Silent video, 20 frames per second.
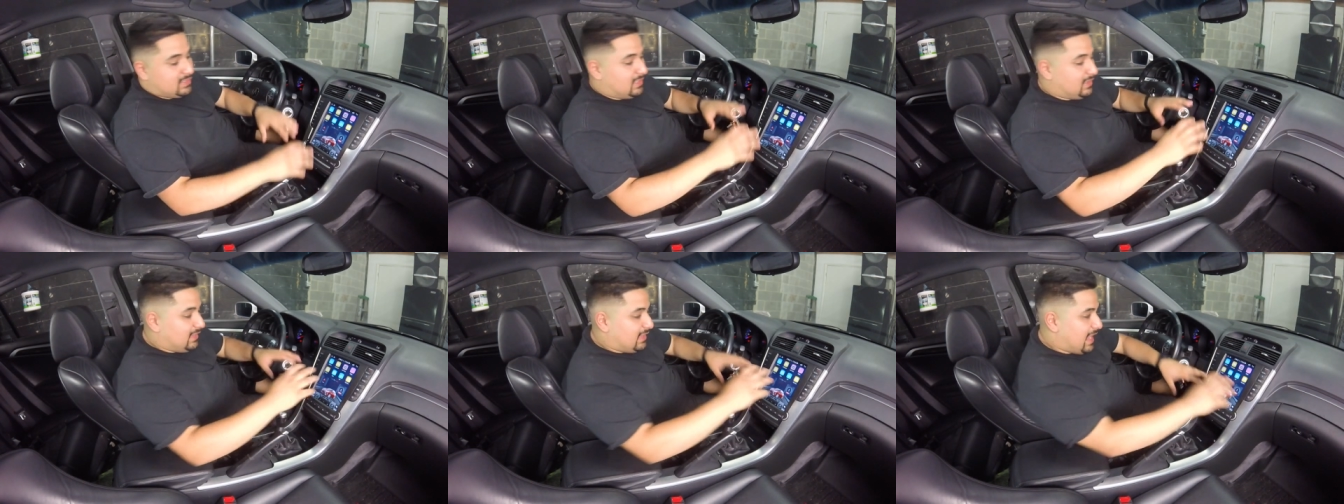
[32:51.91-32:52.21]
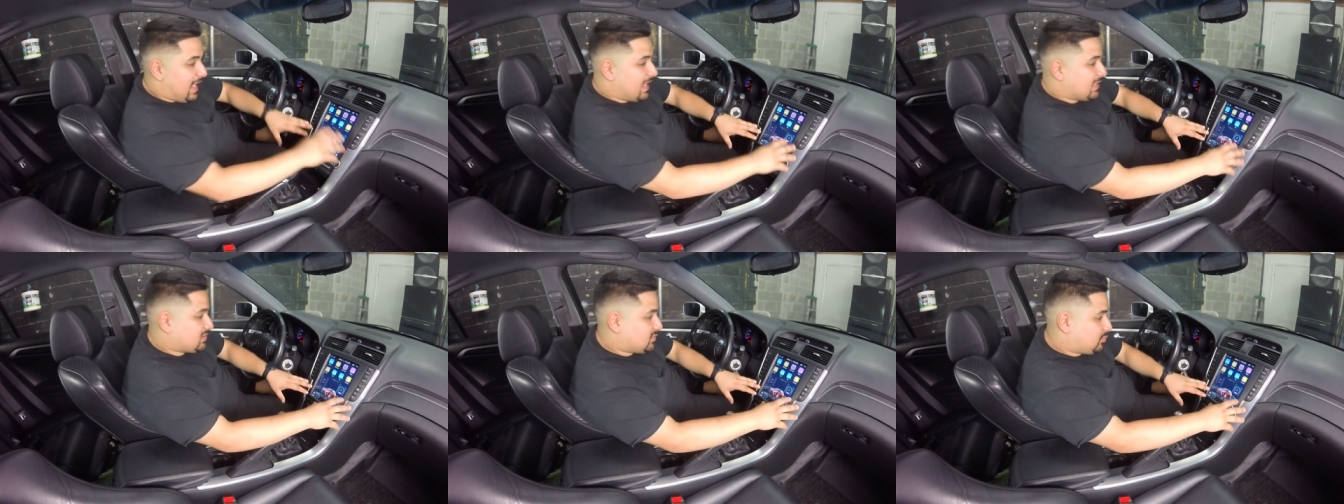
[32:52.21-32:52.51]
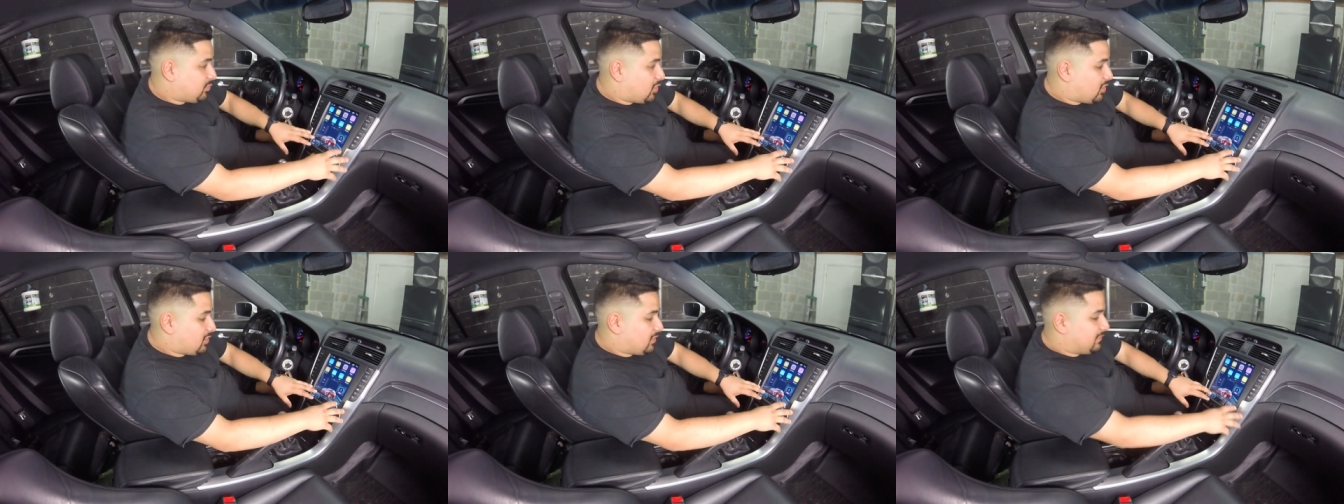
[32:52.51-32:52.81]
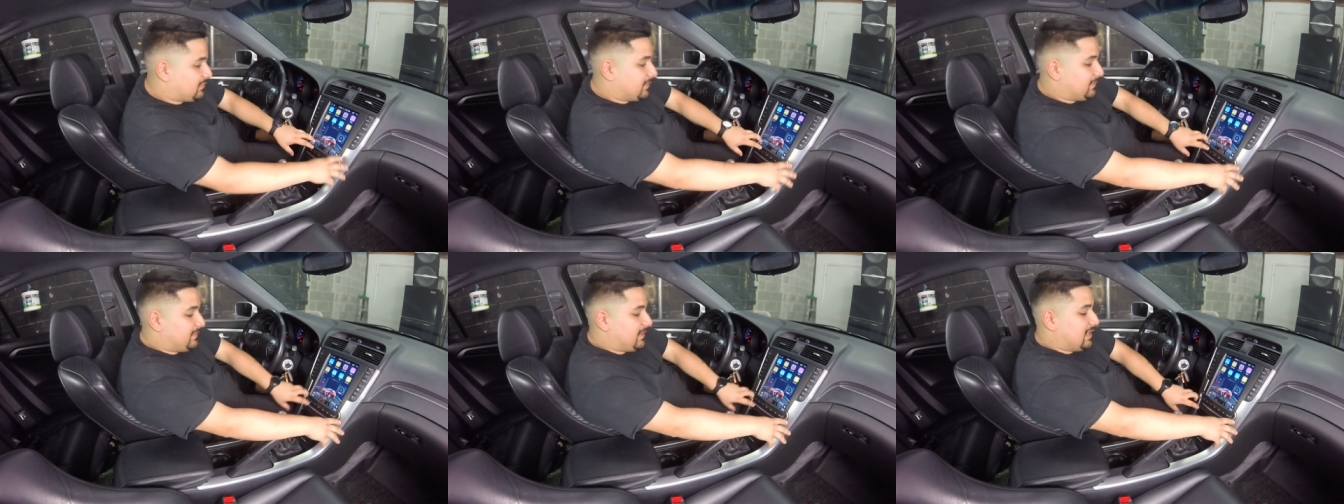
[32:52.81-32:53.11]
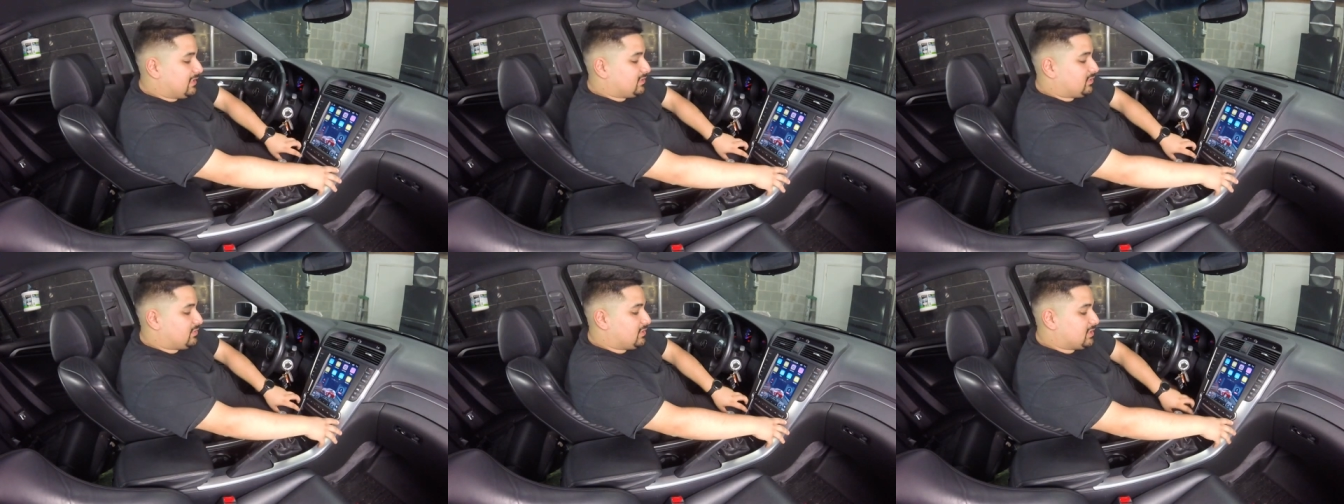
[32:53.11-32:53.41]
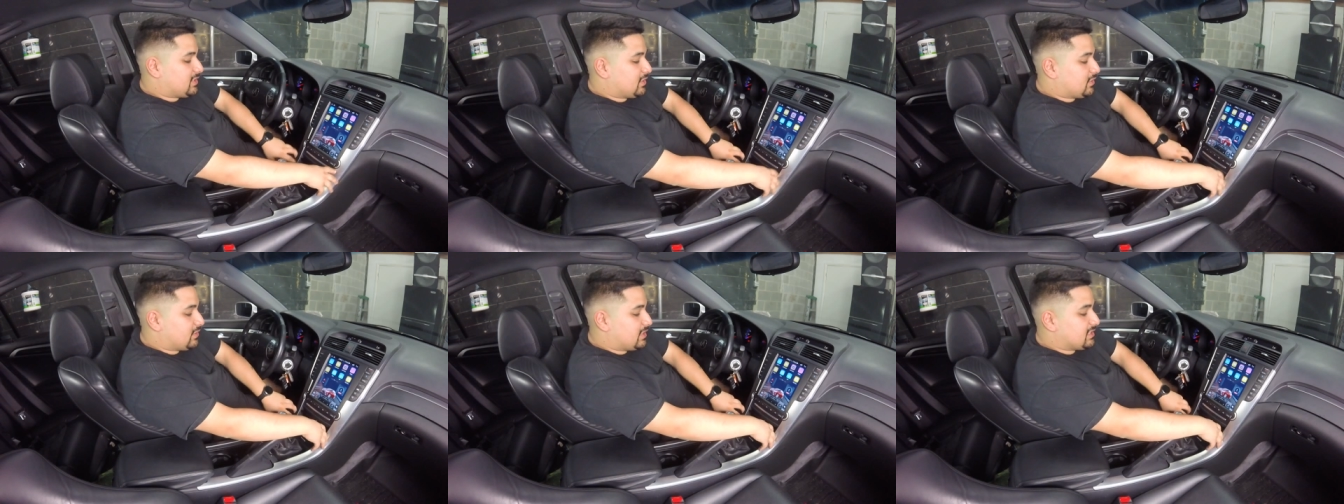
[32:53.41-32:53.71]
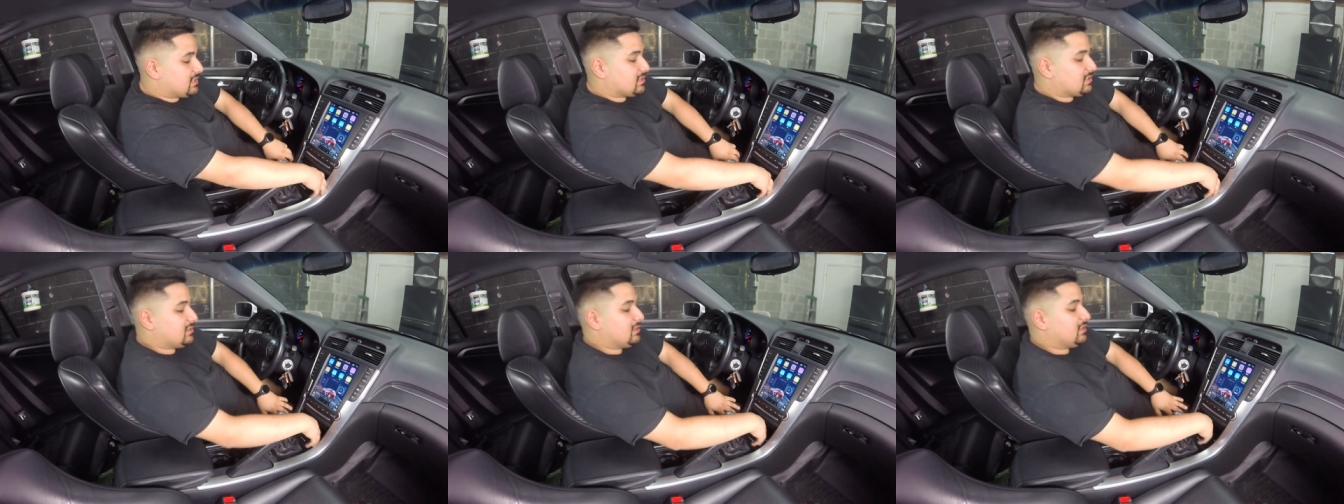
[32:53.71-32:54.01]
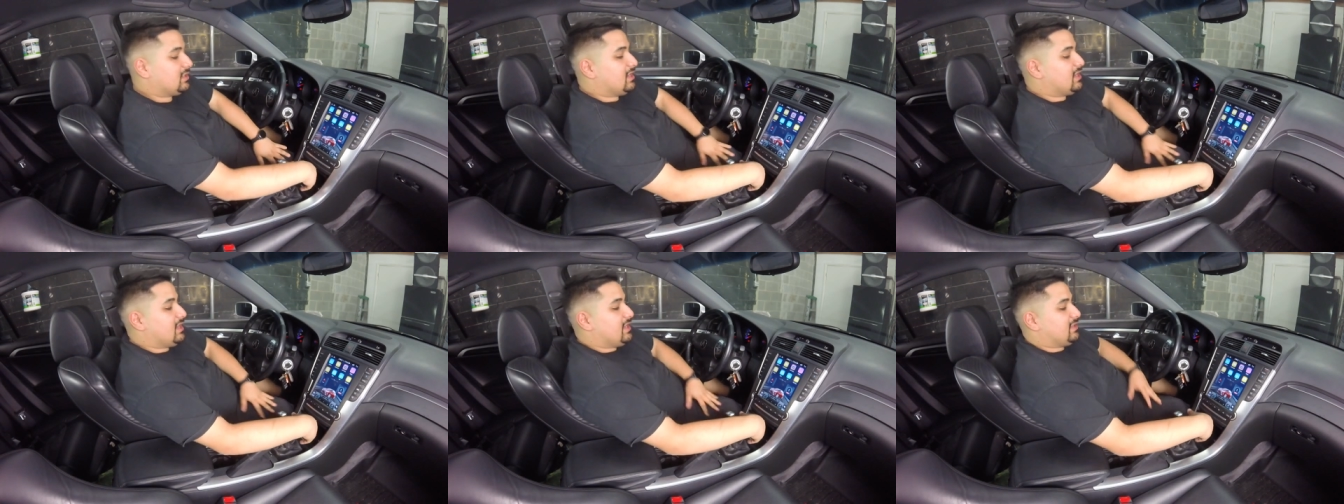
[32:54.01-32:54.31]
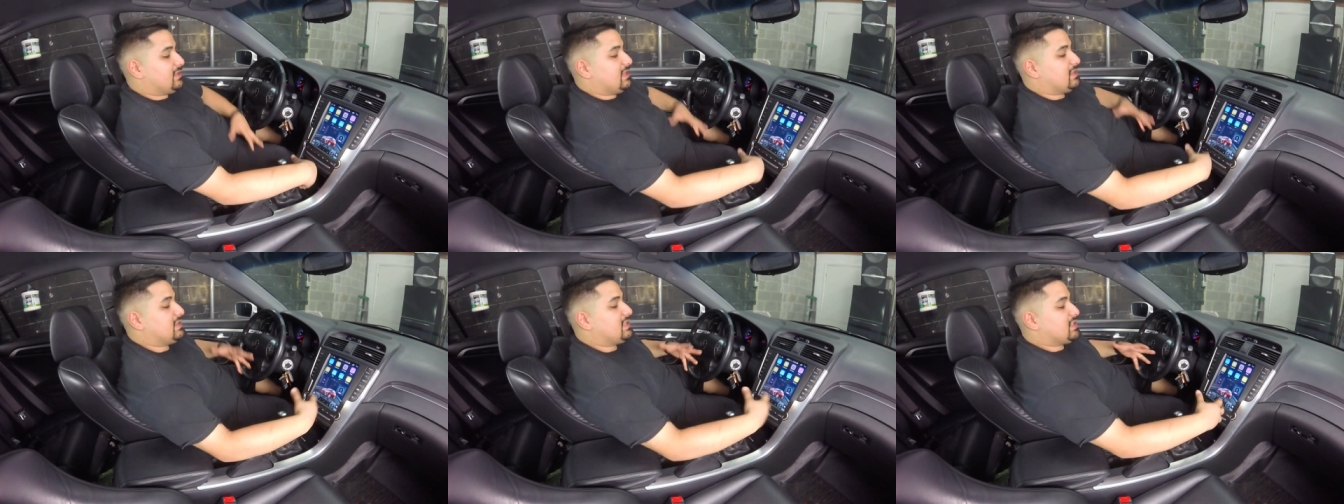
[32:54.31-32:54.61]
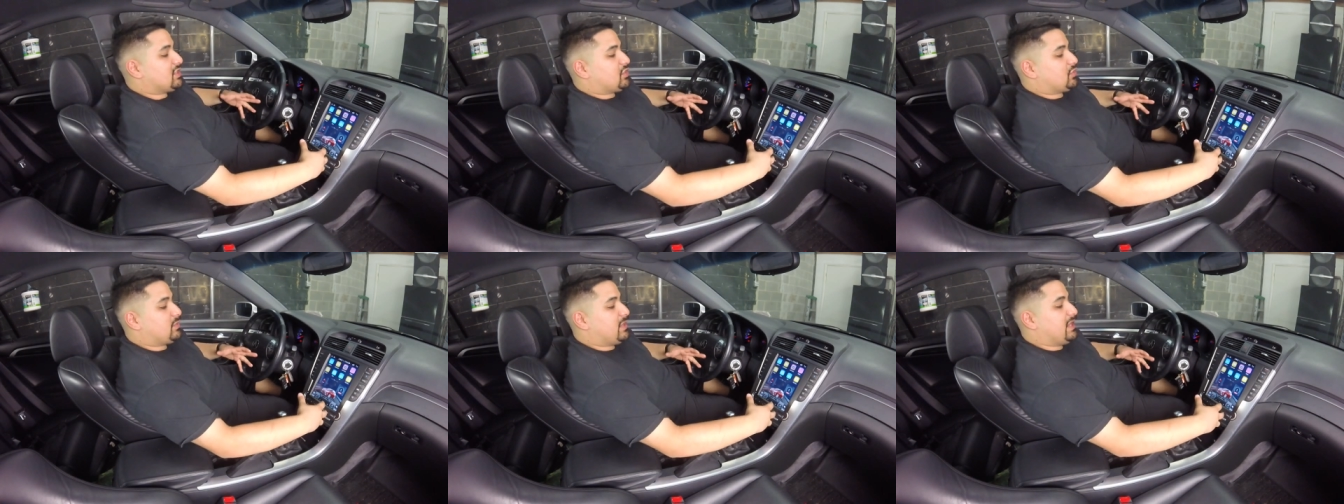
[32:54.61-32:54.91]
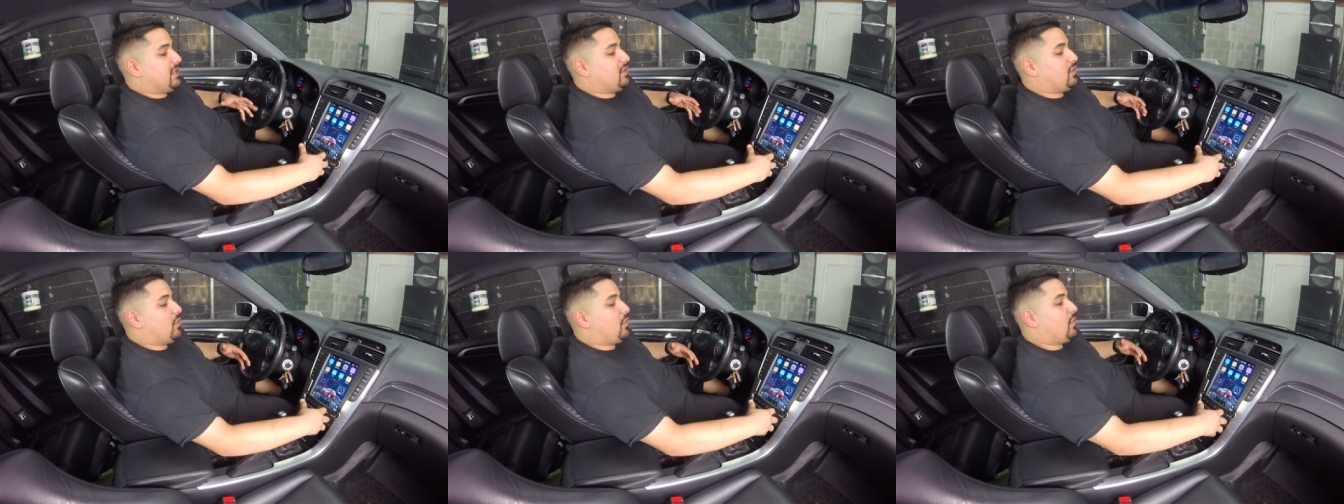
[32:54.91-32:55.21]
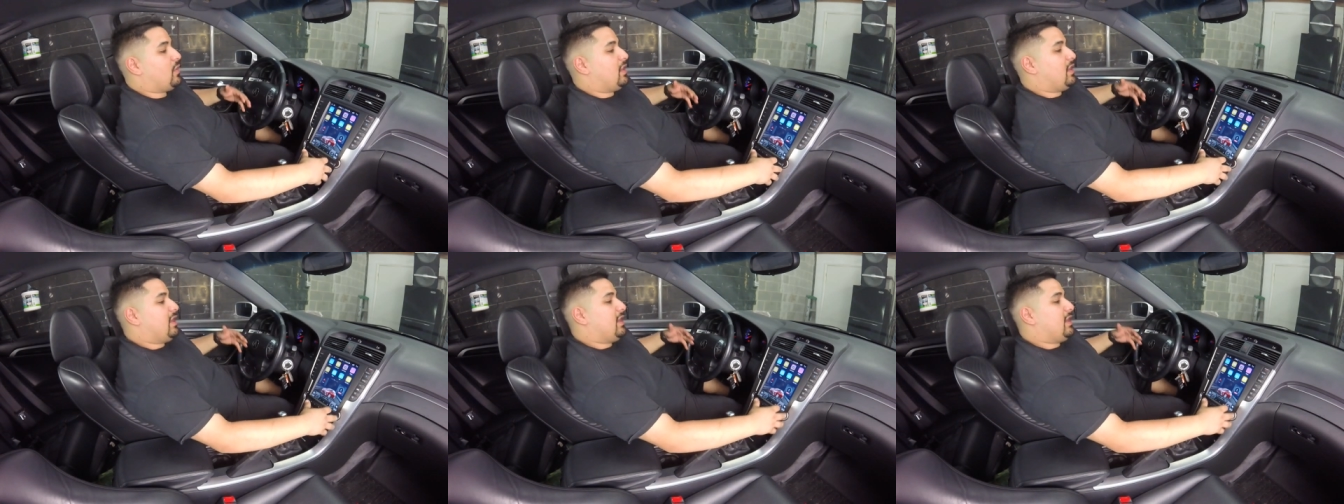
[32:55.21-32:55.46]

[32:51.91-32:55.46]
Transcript: The last part of the factory integration that this radio